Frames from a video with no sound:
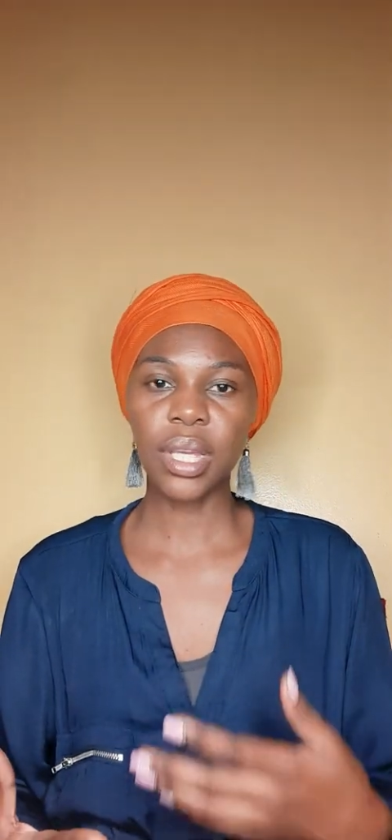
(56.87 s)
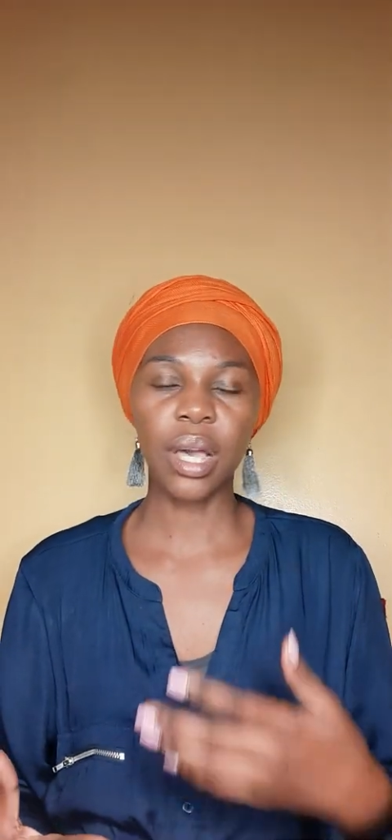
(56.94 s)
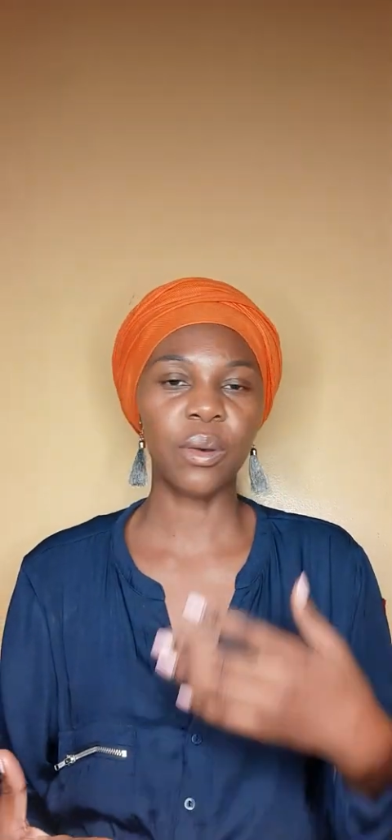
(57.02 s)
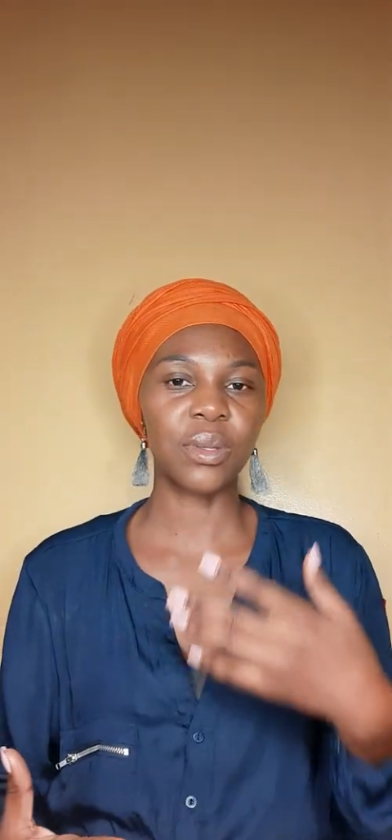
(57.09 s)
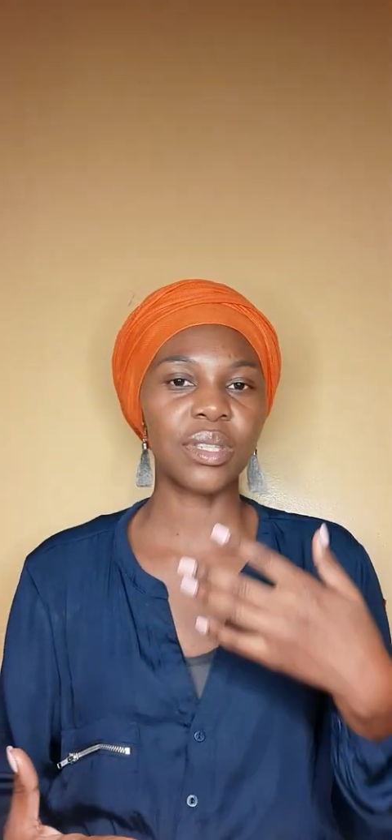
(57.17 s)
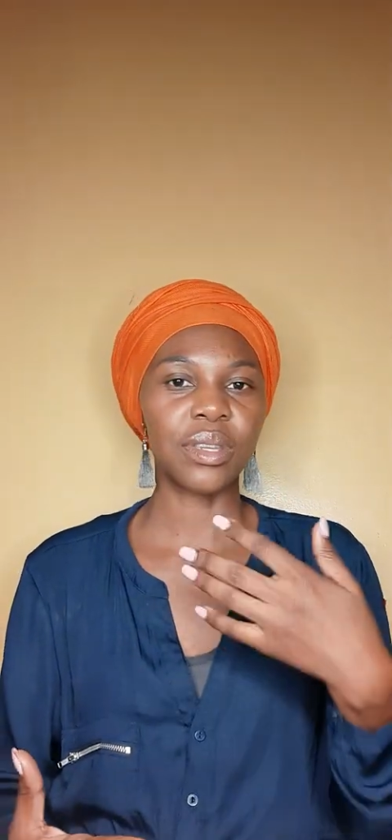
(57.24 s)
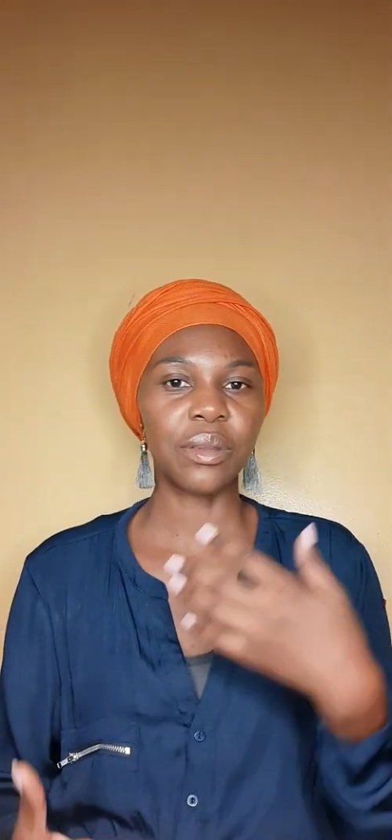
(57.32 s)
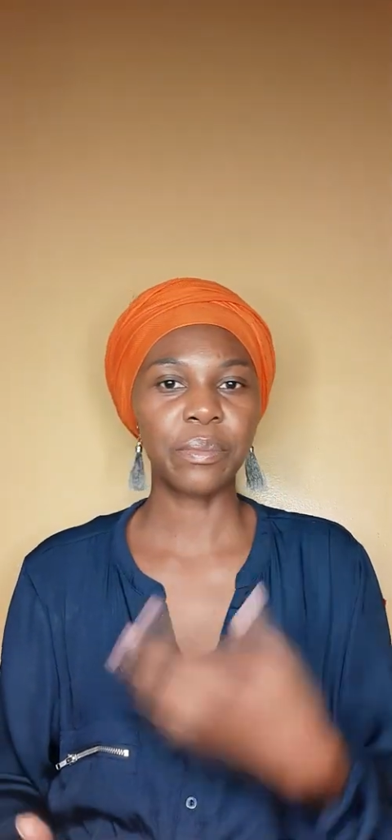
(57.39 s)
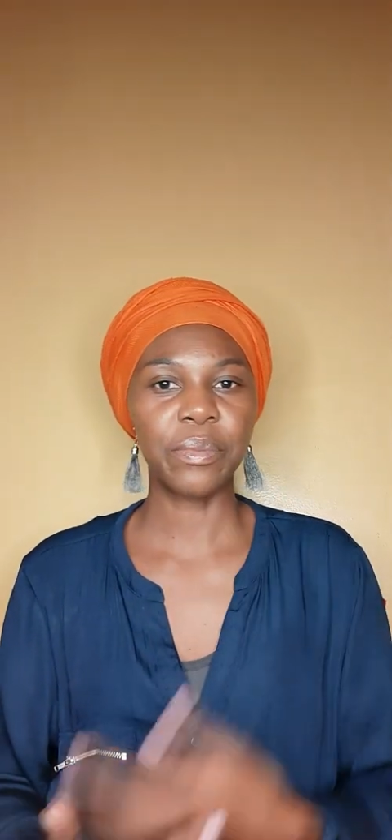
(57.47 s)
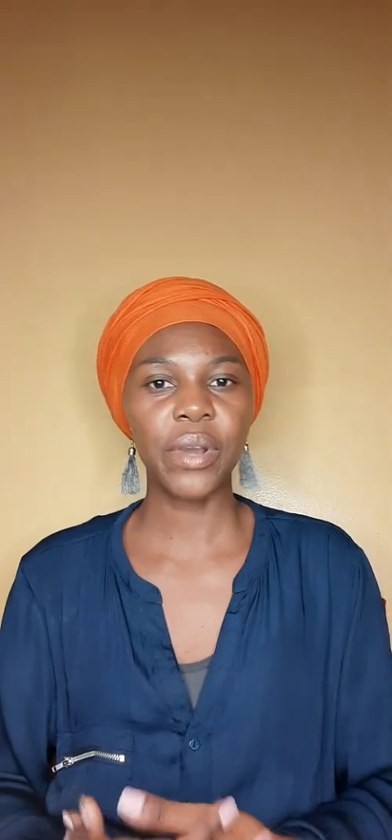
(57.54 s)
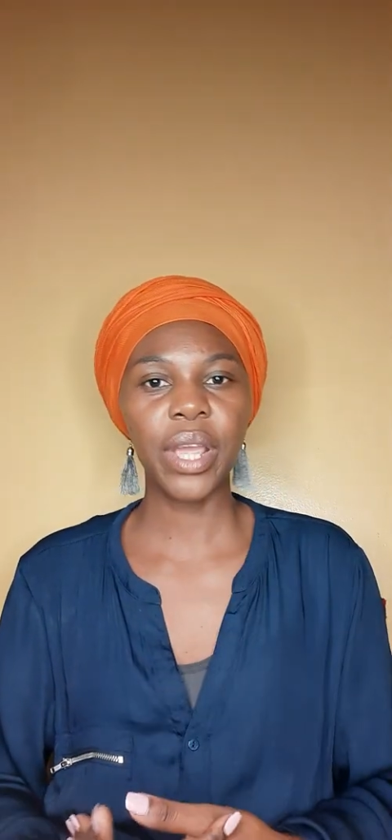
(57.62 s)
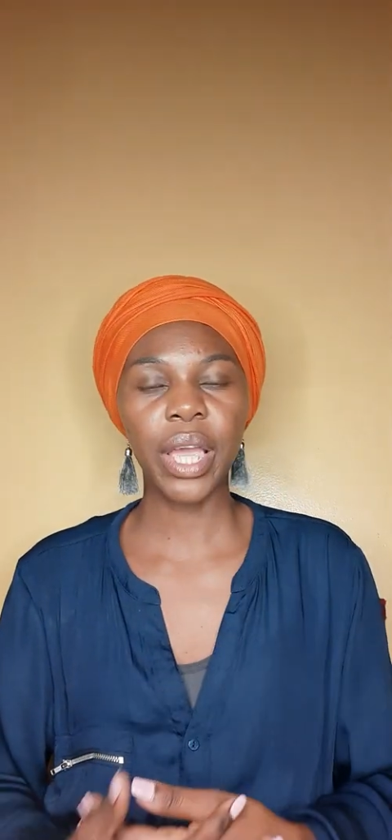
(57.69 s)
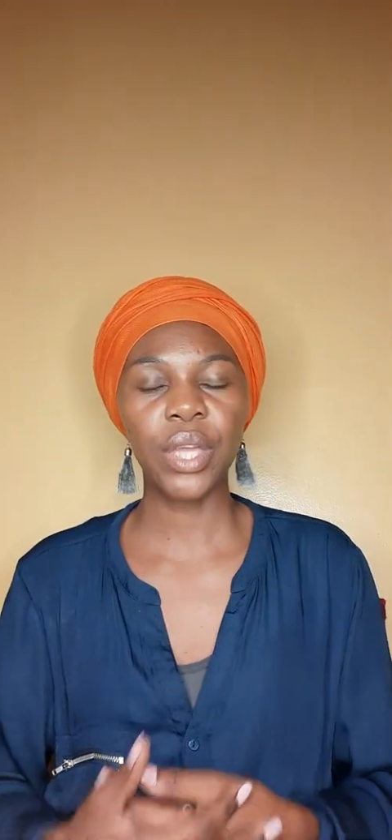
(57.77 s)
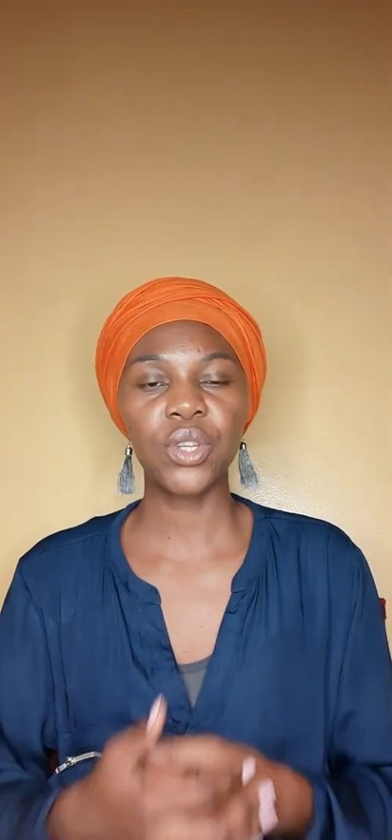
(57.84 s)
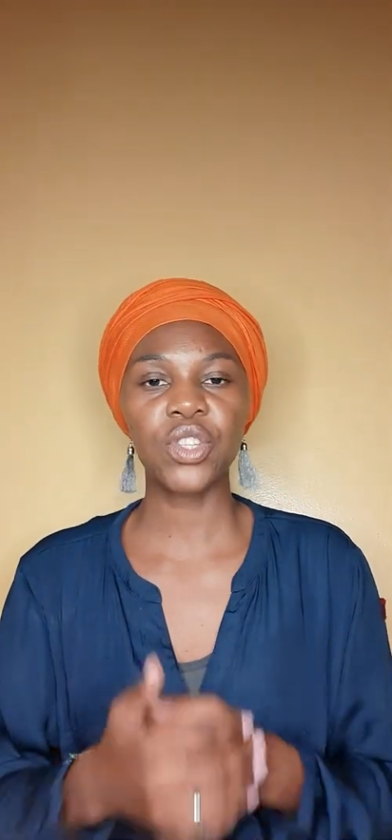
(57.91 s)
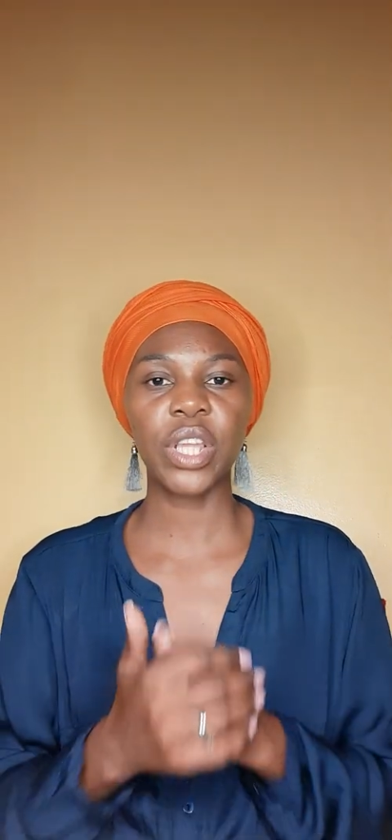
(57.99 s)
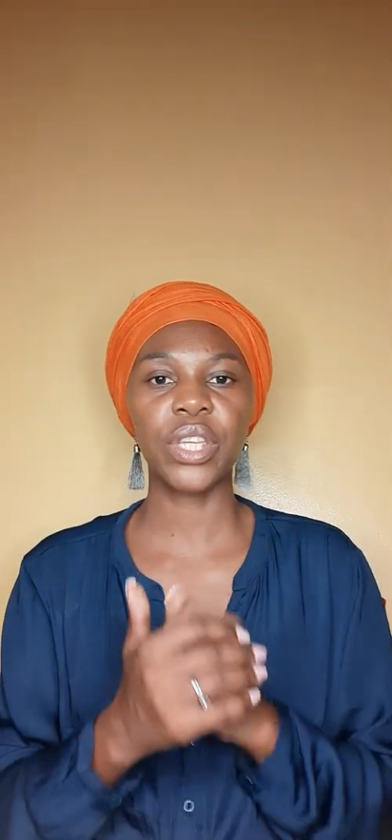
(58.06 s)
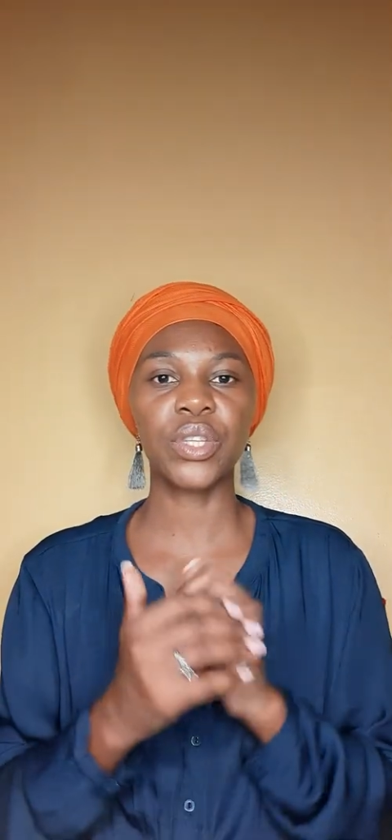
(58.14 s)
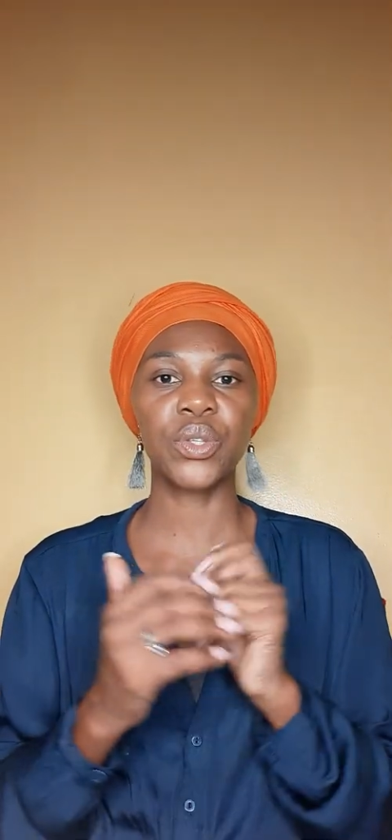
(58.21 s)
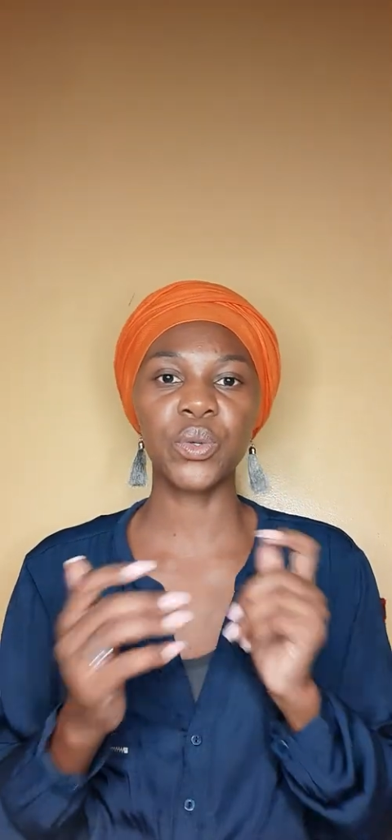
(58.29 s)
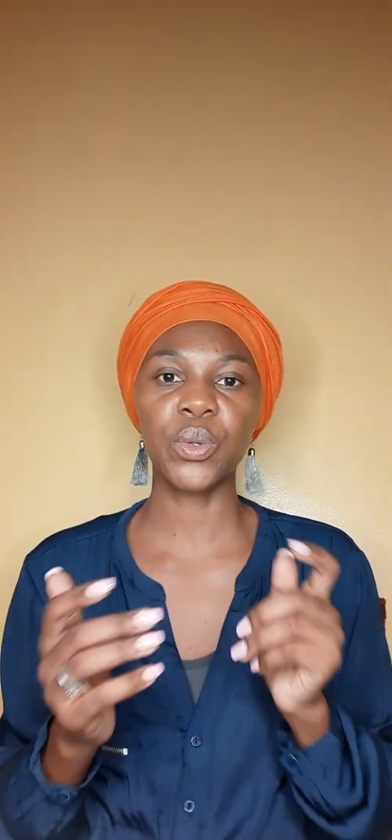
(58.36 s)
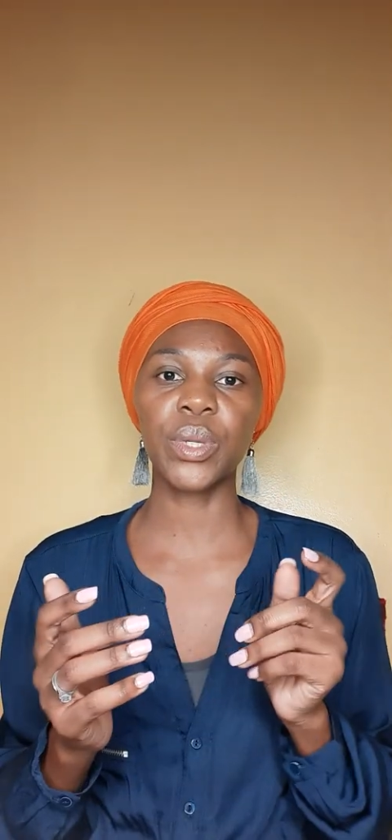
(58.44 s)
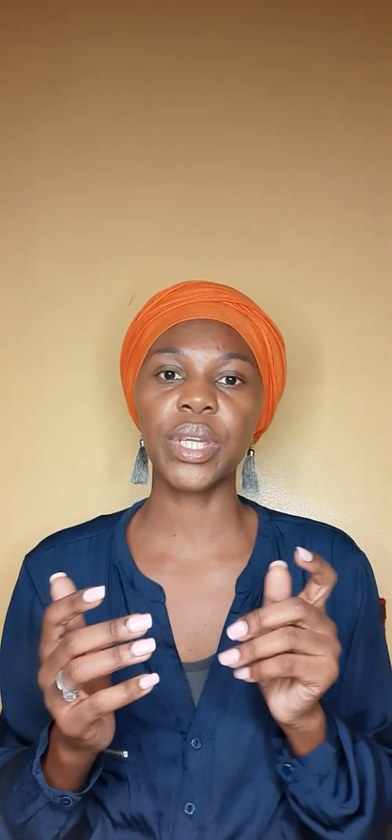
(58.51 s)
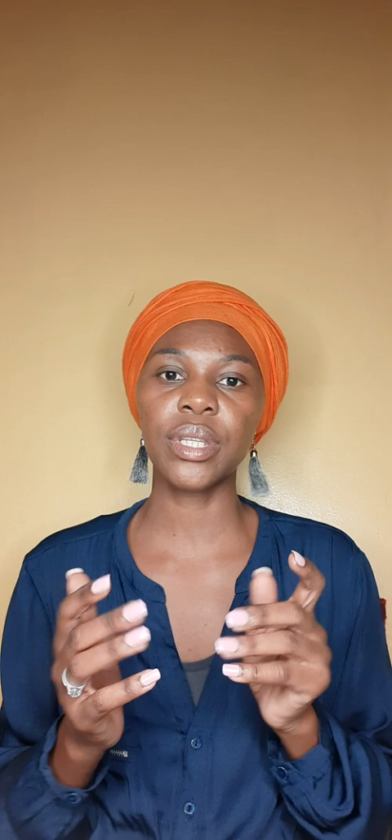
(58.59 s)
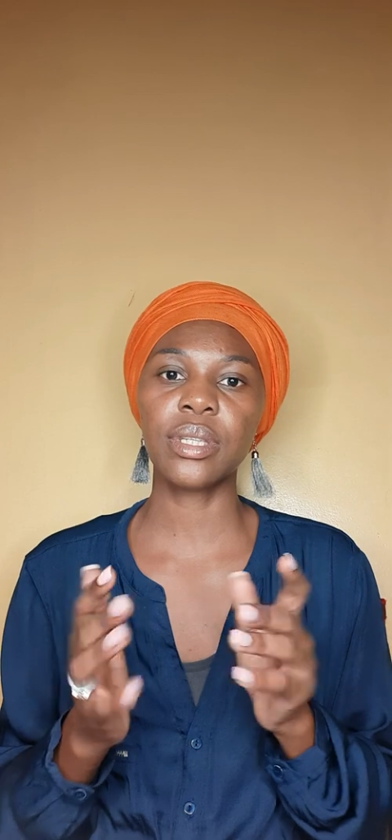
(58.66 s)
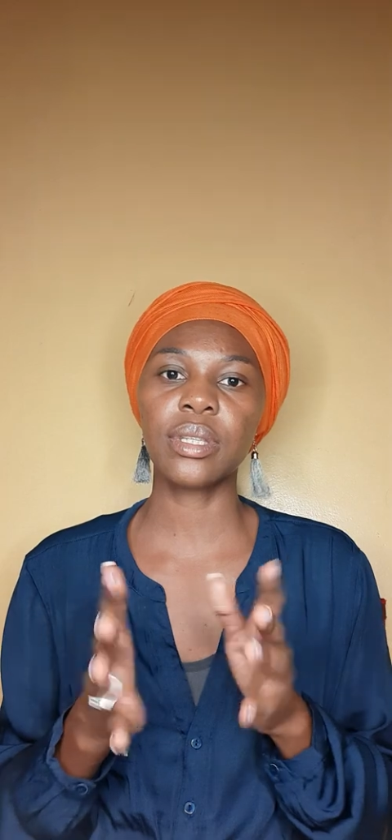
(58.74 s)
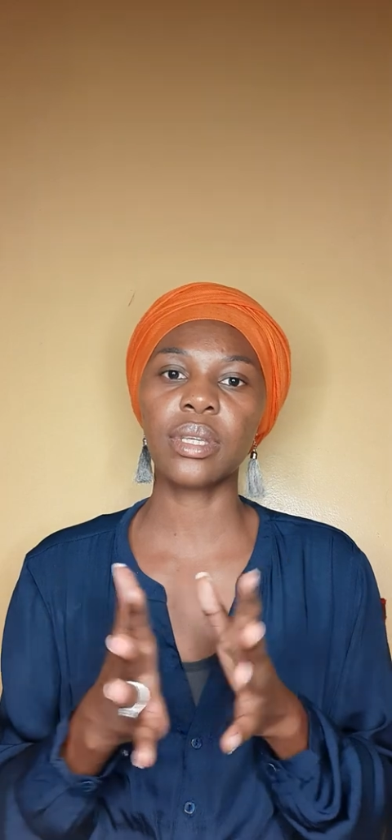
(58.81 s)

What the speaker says: I was on a break. I usually do it